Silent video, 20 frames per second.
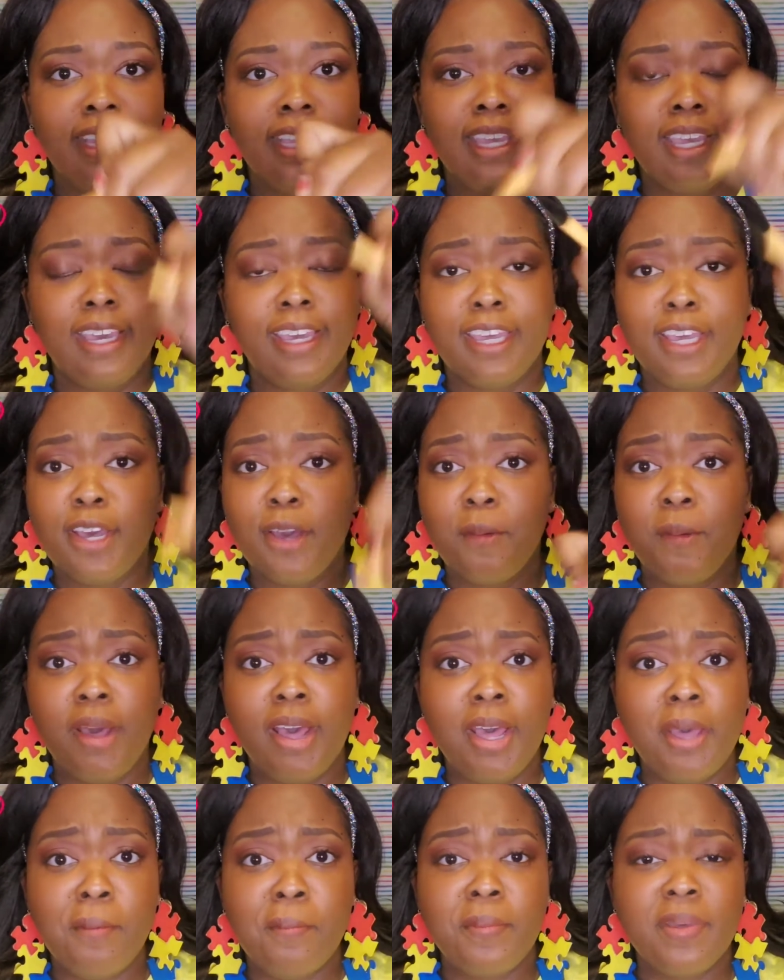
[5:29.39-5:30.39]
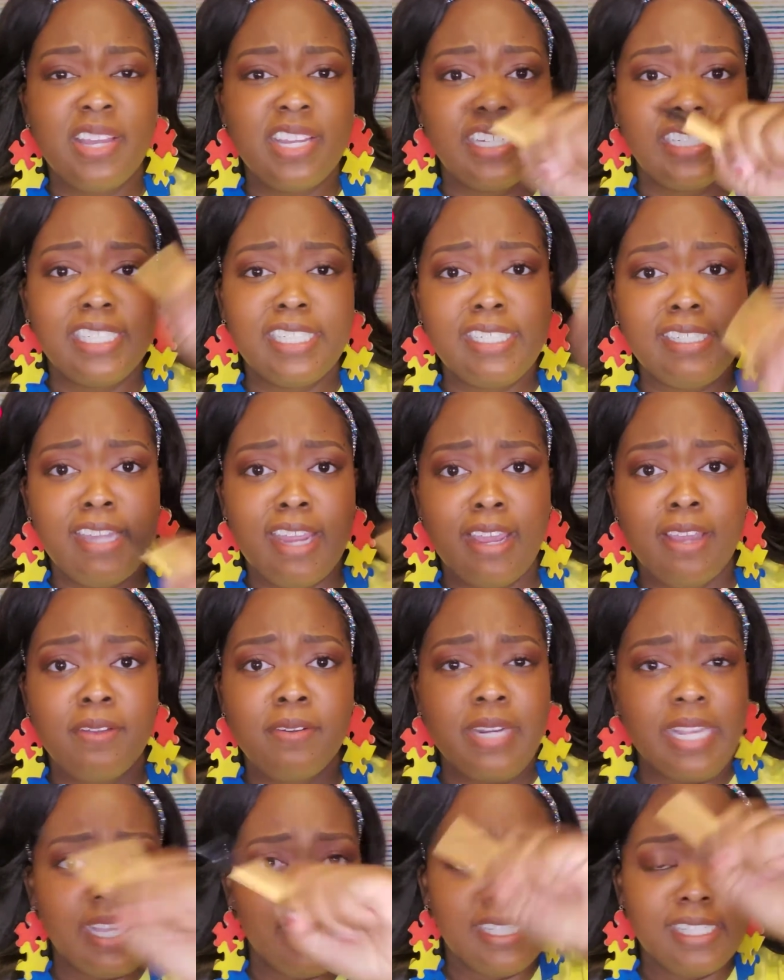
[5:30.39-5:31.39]
It can go up,
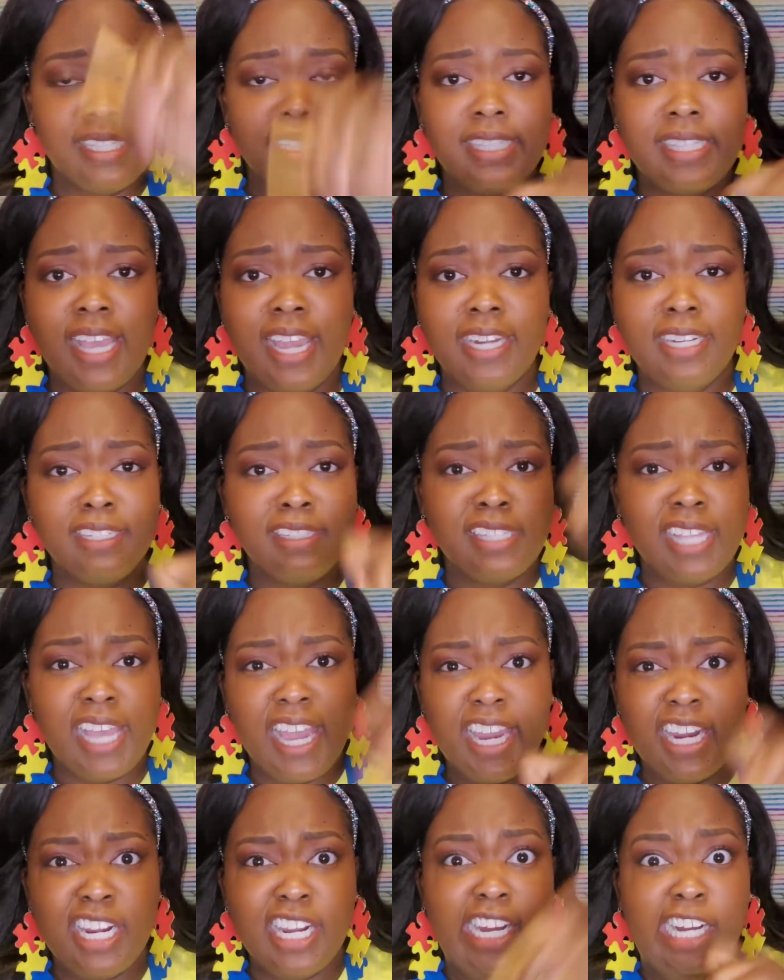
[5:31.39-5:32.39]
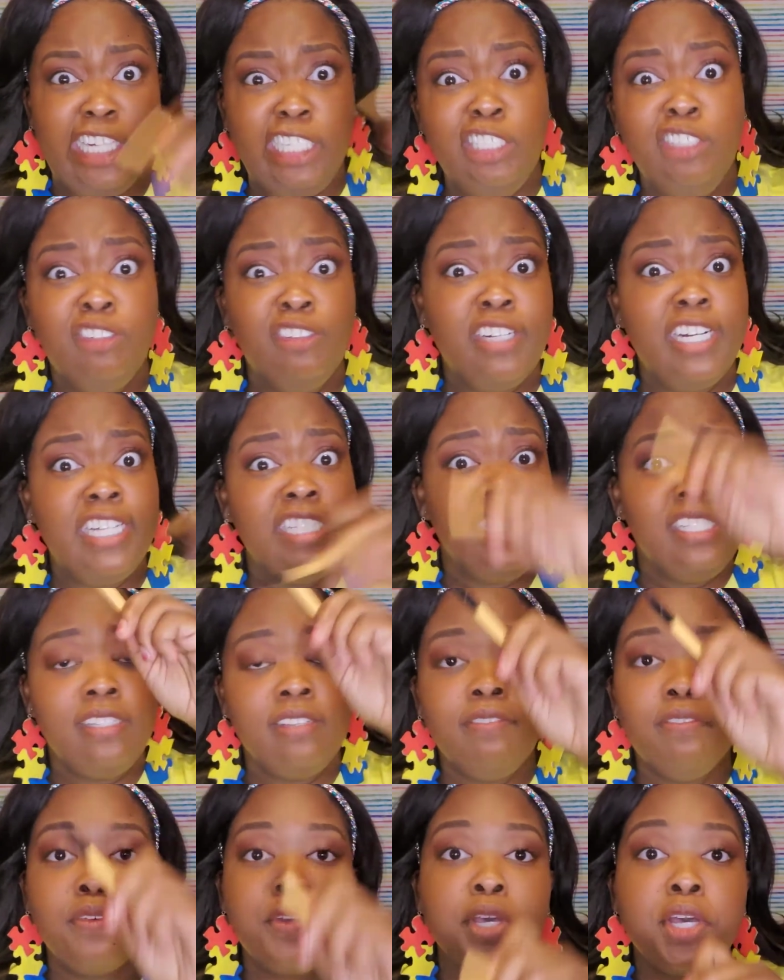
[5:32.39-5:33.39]
down, side to side,
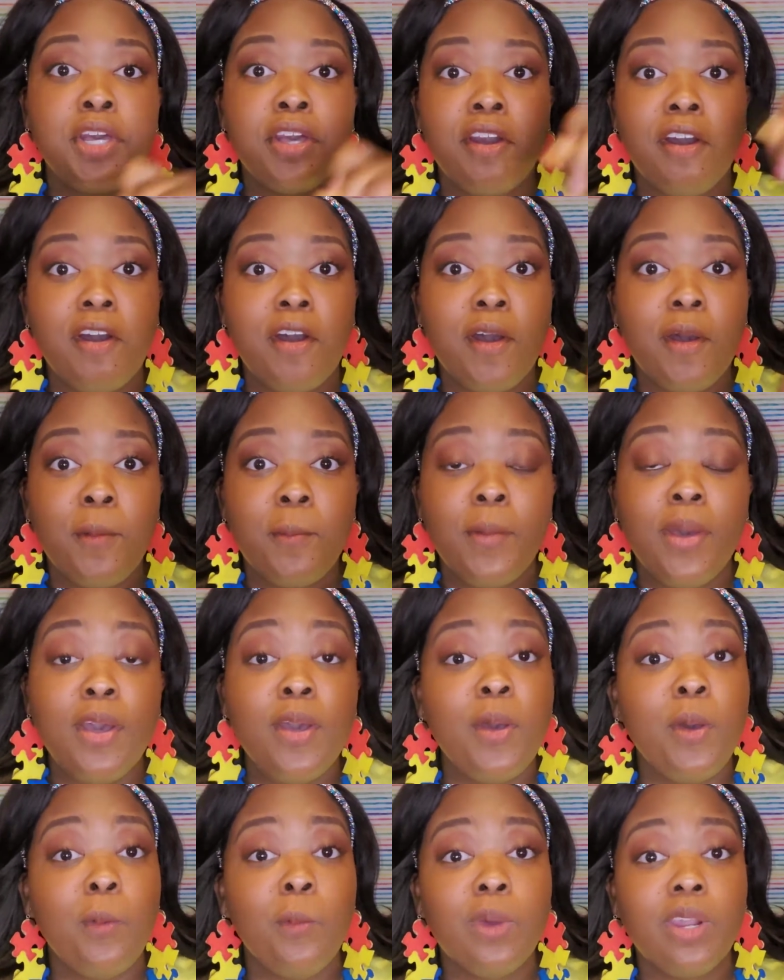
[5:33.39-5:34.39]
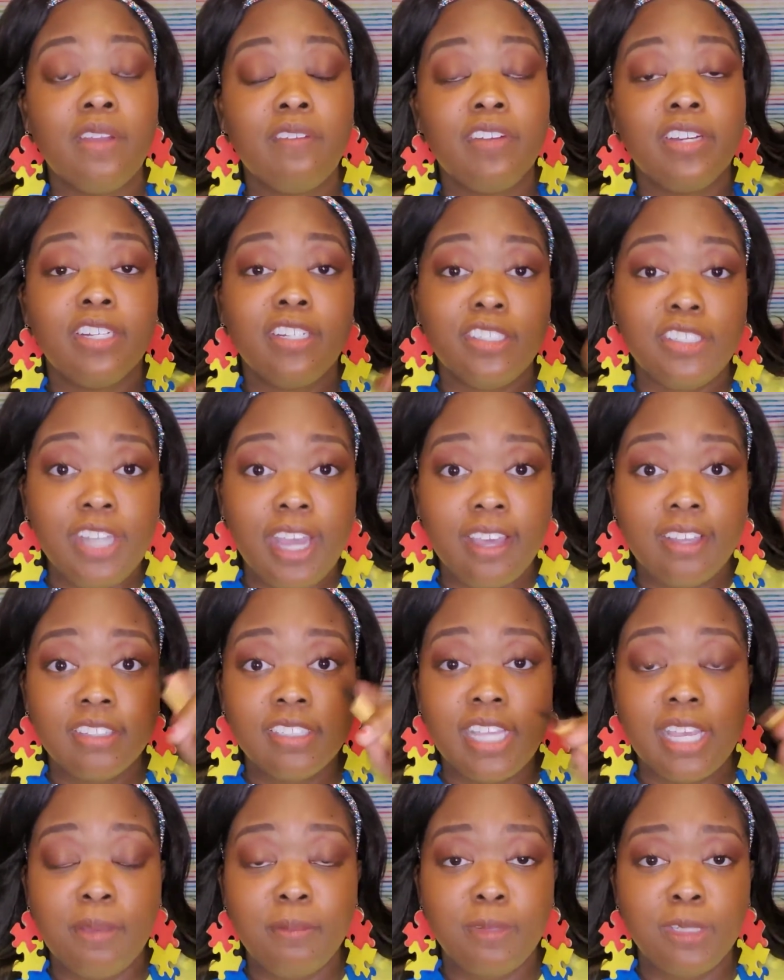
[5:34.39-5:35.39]
aggressive, calm, whatever your child's
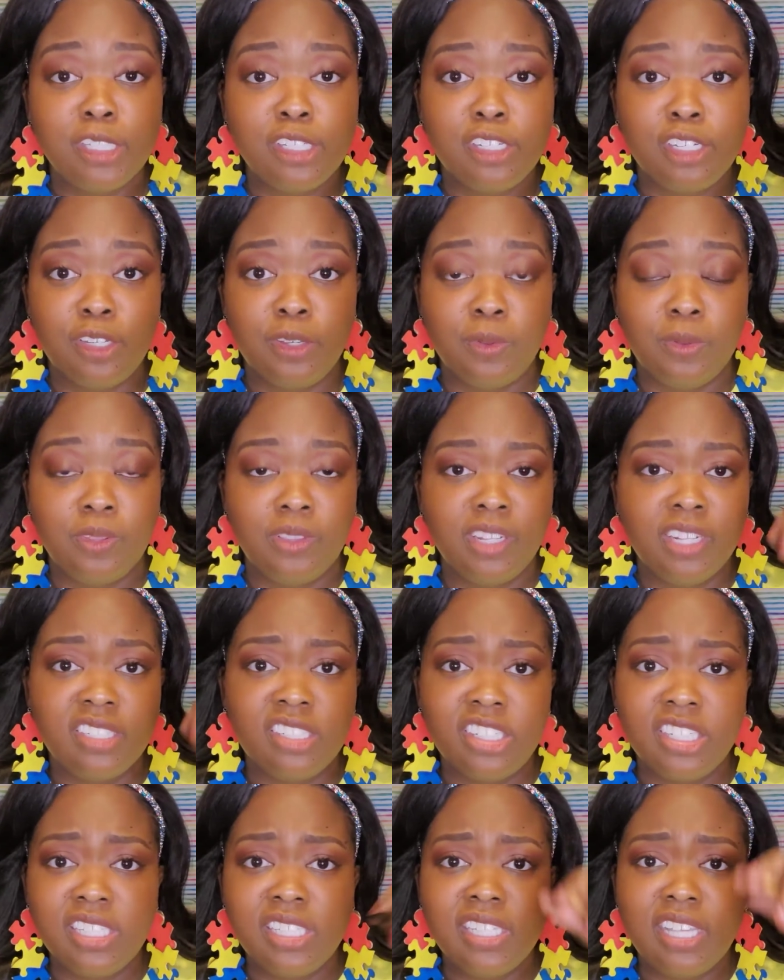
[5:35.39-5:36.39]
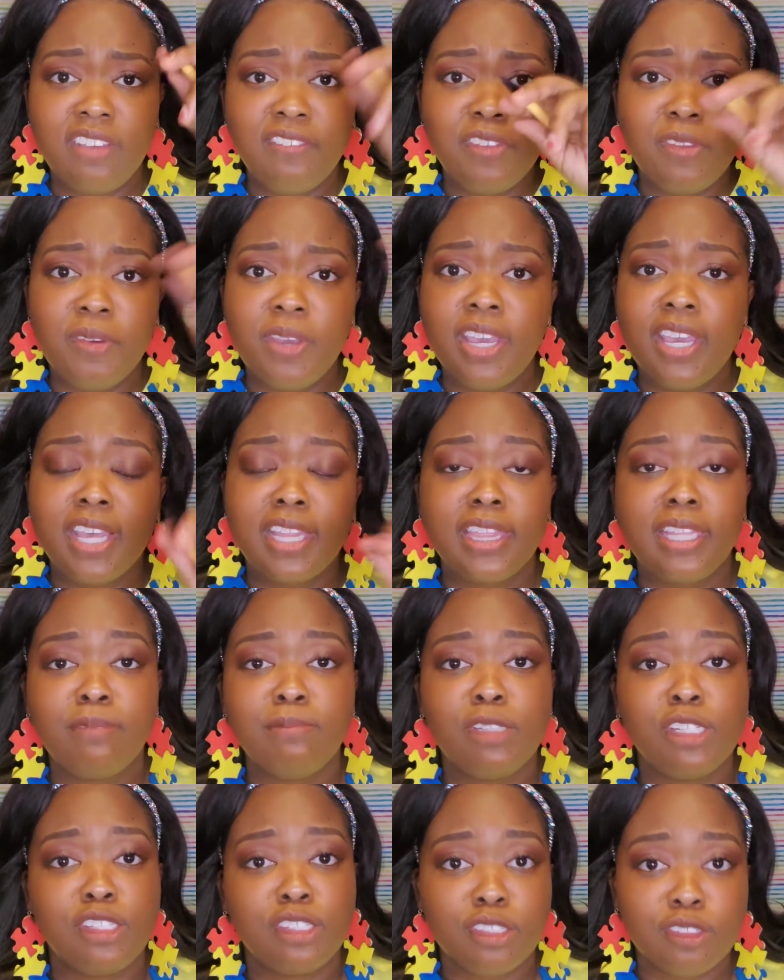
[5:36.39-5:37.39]
able to do. Let's just see if you can get them
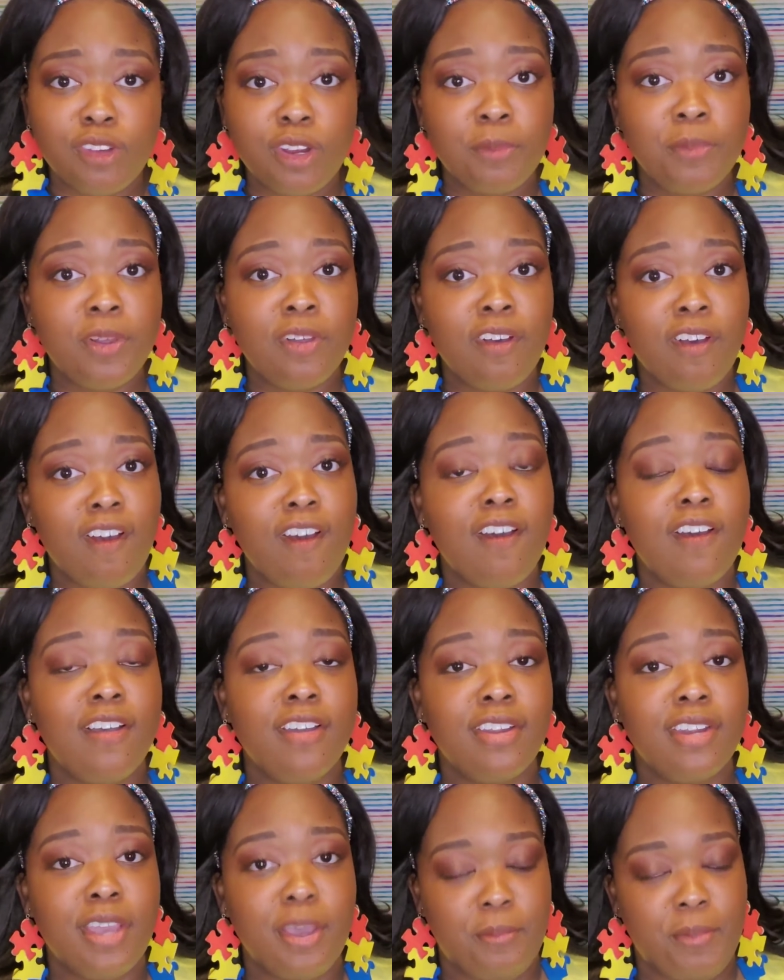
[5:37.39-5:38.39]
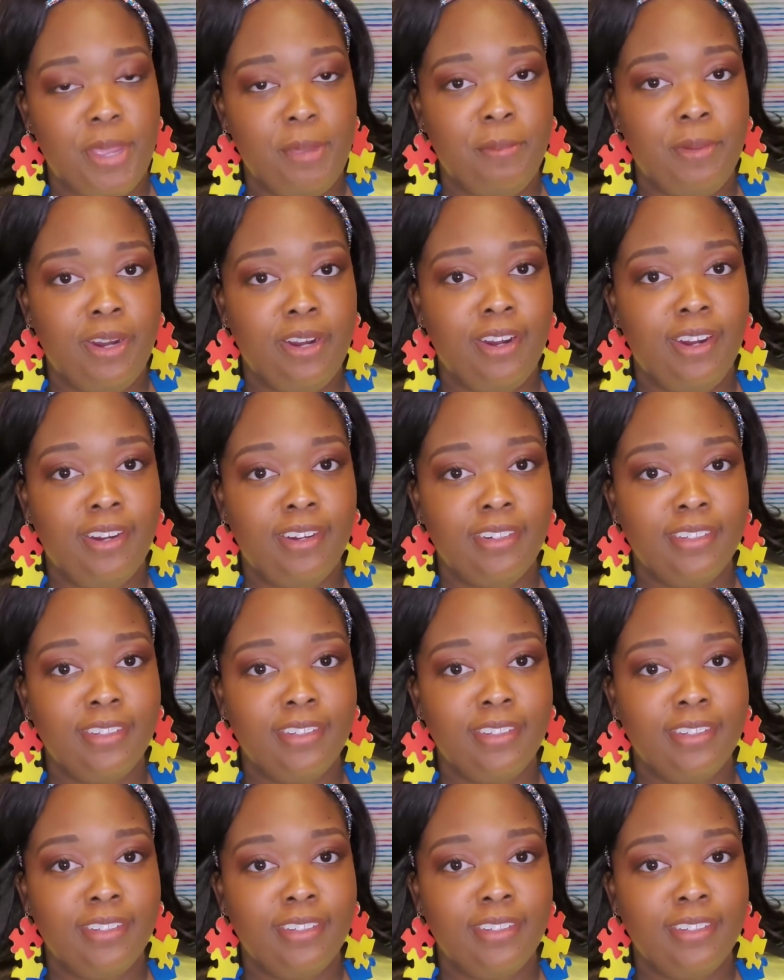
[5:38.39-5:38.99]
to scribble on a paper.